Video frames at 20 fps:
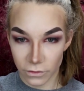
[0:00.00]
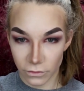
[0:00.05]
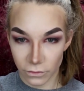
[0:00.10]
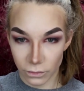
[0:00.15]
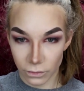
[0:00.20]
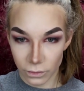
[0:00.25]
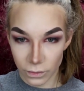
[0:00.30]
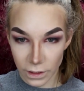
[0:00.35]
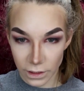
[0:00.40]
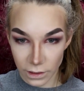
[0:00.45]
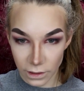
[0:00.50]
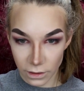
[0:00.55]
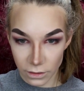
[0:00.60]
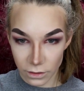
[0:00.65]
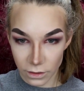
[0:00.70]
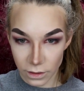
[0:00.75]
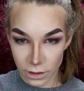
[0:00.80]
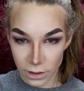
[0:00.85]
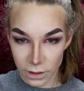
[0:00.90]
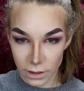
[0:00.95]
looks really
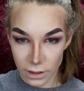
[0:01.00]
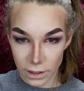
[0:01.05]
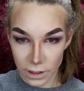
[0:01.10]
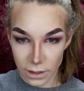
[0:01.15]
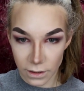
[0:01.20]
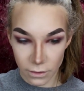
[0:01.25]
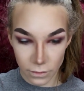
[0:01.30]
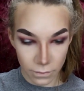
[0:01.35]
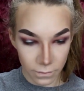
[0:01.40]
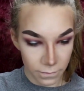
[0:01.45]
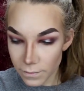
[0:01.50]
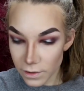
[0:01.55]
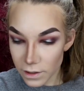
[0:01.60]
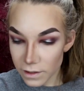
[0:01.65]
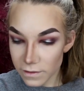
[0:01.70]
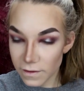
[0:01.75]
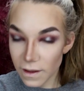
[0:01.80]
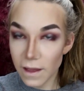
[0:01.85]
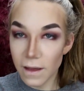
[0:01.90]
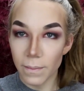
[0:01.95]
crooked now. I'm
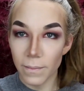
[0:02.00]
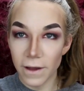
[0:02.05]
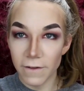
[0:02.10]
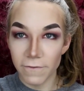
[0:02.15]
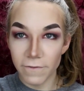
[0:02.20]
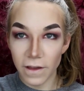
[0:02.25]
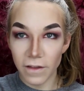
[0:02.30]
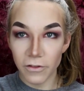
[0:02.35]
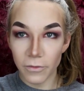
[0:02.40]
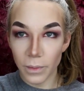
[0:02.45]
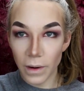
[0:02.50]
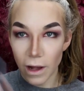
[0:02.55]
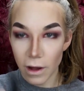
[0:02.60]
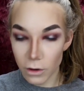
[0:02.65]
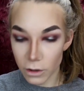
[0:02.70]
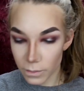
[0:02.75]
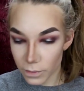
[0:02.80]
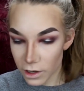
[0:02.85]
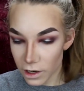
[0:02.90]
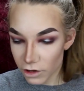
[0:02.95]
gonna take my face
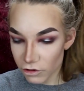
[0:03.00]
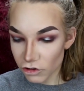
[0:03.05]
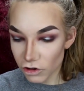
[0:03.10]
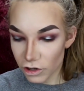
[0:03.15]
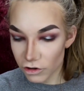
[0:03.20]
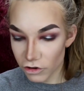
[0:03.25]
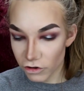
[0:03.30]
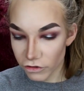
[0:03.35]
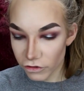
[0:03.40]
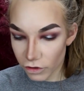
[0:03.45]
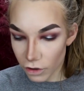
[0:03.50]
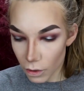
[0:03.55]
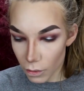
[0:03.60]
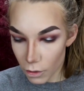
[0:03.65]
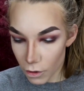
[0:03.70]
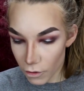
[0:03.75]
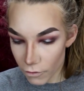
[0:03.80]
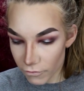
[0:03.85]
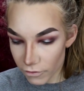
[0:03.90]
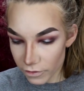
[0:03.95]
powder brush and just
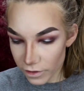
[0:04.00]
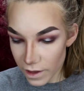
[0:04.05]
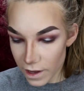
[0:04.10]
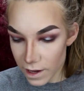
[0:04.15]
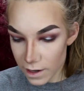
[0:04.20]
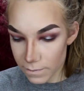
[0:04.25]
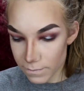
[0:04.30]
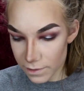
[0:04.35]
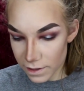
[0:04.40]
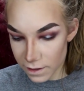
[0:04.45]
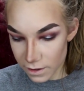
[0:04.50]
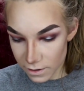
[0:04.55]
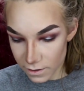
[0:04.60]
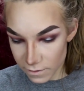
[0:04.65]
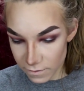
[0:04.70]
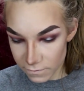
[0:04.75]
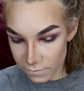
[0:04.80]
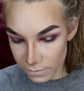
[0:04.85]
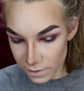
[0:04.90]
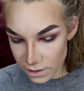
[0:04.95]
go over that,
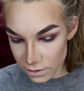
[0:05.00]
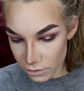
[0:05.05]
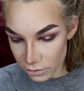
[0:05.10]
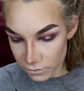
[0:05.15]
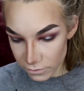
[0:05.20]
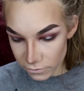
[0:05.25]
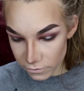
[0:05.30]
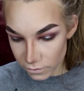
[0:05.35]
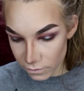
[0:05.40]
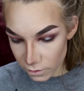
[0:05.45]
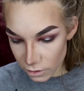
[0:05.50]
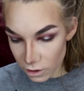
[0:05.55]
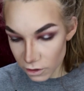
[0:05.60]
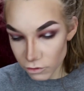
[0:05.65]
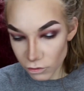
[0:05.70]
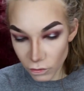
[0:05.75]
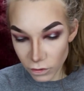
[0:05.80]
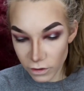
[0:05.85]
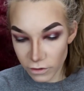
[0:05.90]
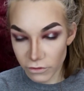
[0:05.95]
because my nose
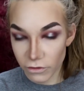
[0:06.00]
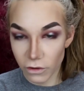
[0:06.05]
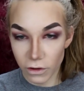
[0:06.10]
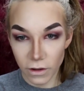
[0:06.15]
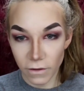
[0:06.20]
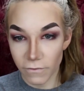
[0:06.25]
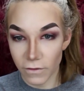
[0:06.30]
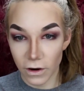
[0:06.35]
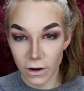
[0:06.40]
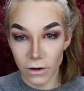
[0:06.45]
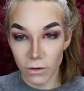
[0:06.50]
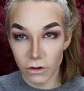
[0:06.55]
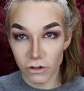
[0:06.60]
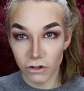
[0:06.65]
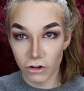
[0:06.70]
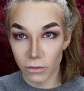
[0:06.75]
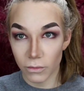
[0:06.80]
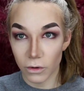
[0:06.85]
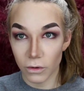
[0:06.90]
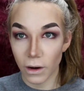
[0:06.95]
contour is looking very
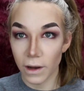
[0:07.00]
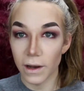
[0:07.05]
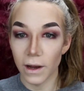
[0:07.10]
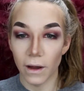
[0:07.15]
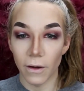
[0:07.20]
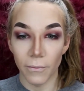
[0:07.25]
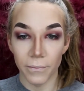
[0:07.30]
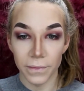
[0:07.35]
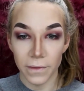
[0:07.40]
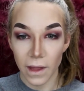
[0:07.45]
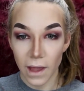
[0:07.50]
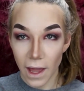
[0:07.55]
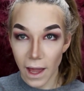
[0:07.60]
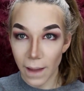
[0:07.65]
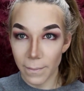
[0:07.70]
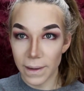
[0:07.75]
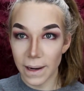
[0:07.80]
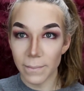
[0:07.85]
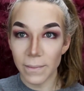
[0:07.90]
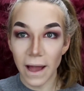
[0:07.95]
questionable right now.
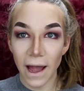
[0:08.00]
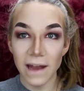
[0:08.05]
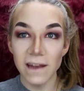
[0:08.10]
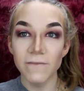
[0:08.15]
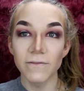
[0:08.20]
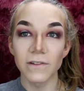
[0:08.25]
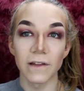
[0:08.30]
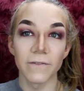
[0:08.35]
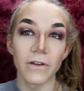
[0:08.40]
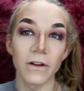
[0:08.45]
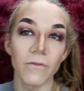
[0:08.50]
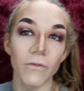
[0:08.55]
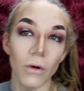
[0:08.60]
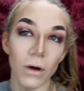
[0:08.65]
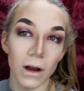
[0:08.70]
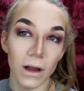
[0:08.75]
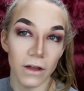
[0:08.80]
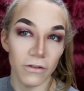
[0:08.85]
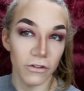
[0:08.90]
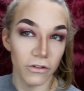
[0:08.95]
I mean, I'm kind of living
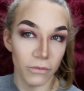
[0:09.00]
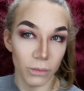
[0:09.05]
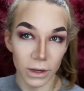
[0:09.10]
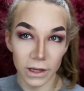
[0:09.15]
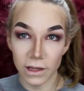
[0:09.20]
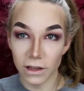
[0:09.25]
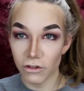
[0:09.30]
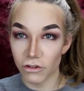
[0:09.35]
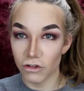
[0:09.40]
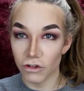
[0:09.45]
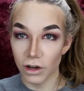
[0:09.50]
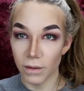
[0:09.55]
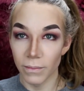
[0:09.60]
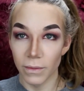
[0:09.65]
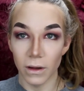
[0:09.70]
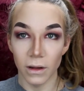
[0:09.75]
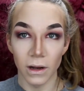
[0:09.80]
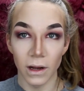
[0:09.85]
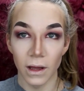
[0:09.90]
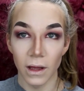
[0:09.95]
for it because it's really extreme,
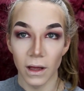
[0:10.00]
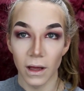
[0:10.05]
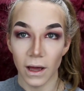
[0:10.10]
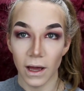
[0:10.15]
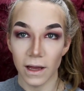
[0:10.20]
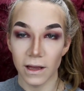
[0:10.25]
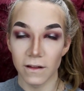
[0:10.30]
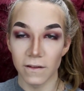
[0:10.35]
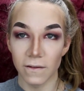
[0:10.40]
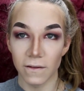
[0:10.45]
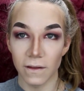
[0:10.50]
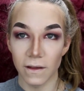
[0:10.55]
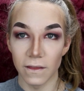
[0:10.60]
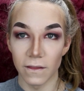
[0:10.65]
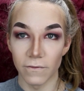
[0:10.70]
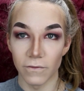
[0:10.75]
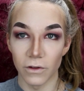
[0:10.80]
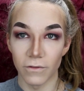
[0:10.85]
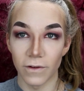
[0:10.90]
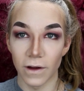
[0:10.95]
but I can see
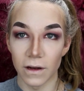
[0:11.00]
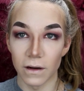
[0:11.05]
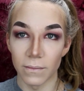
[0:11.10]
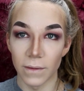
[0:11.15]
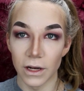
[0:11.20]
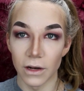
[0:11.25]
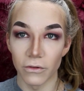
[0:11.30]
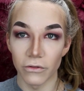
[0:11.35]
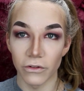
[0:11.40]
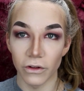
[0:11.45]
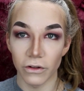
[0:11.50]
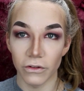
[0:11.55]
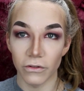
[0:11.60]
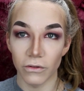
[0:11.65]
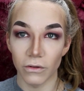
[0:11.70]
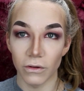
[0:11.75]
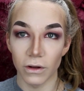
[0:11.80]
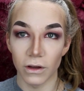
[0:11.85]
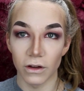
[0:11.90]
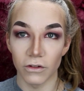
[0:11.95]
in the viewfinder my nose looks
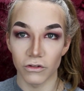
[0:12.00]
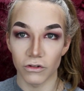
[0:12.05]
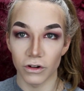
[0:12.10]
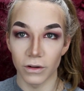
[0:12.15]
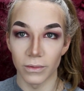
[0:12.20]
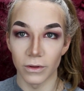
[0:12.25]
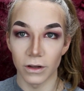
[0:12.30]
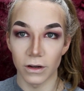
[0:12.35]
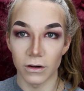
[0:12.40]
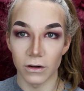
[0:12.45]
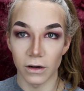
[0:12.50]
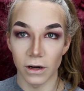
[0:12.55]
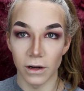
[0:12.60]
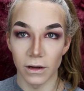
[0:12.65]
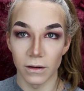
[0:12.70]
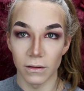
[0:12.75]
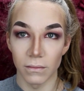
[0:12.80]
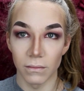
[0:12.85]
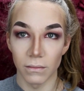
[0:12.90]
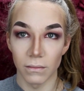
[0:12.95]
extremely
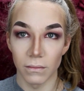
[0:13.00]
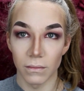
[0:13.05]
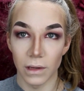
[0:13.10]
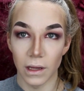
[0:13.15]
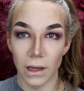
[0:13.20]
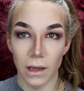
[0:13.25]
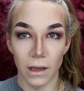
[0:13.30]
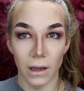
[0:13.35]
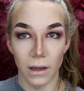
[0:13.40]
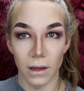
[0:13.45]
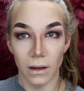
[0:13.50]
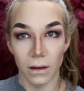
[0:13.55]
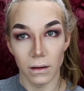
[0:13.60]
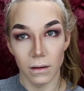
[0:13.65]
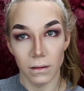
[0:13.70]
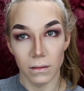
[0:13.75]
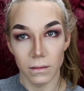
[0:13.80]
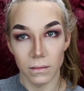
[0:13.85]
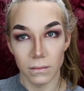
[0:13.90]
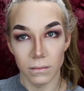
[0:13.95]
crooked, and